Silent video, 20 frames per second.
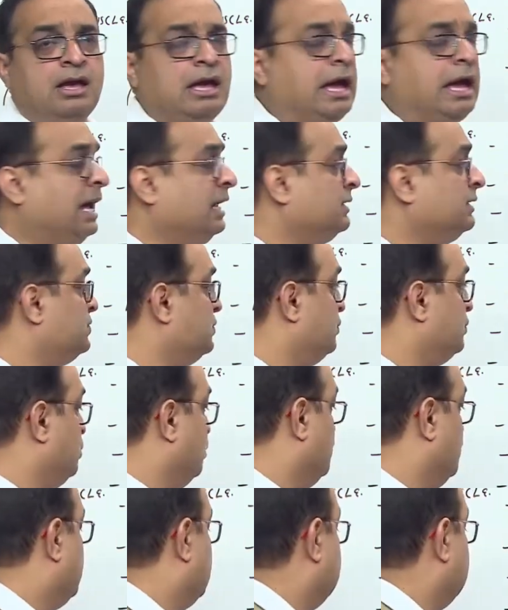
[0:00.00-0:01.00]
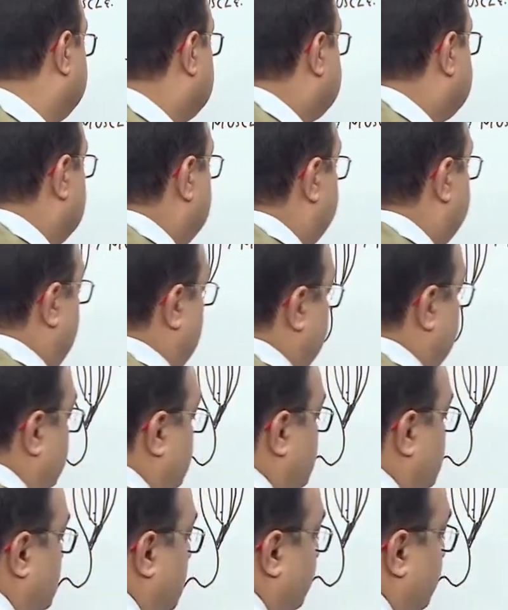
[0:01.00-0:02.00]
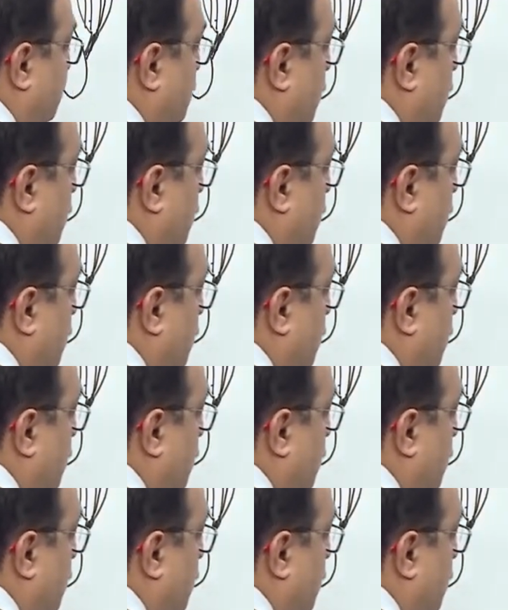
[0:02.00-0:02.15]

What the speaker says: and those muscle fibers, if you